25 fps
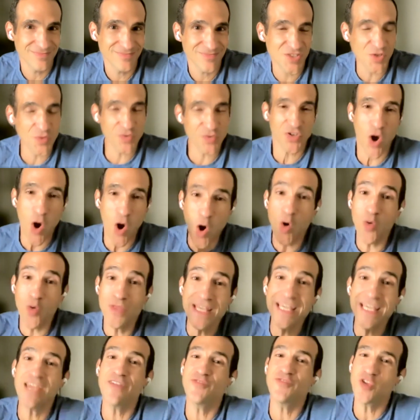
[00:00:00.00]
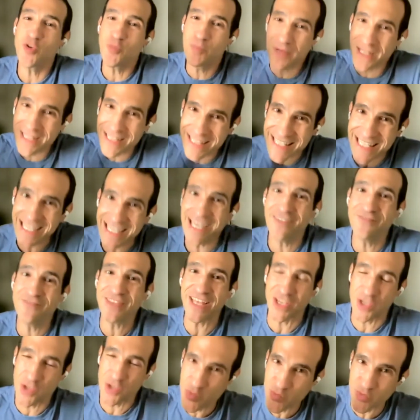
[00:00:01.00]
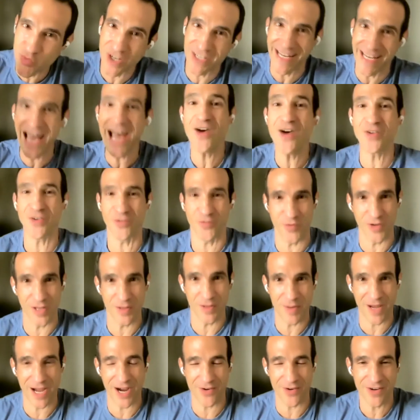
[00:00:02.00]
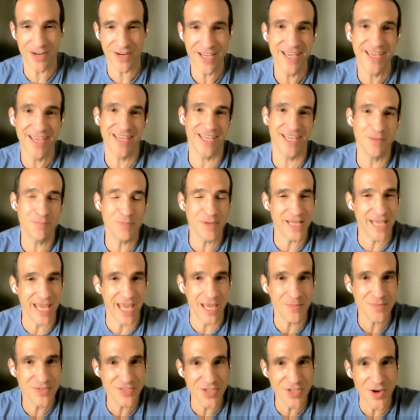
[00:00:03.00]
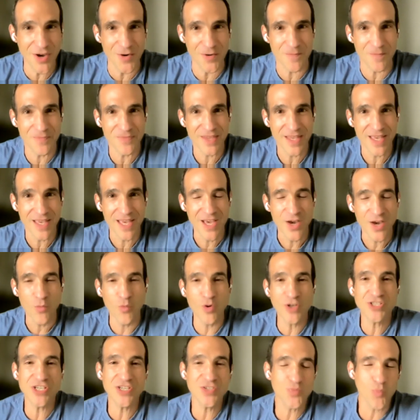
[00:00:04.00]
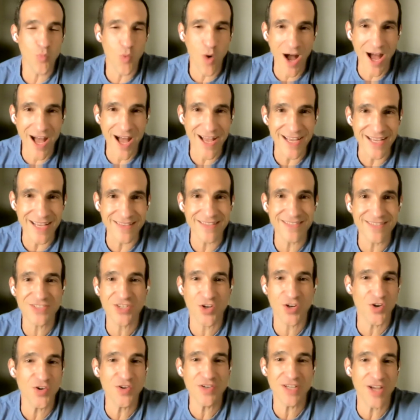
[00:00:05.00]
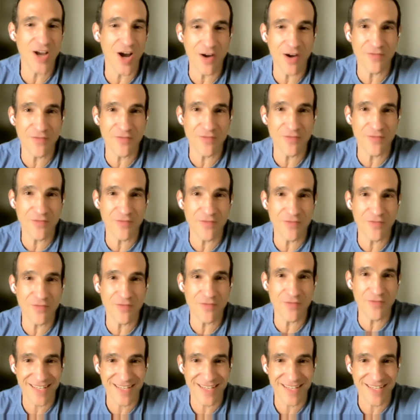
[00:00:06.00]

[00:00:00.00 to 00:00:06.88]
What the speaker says: So it's only if you believe that you run out of willpower, it became so, which is why this current conversation,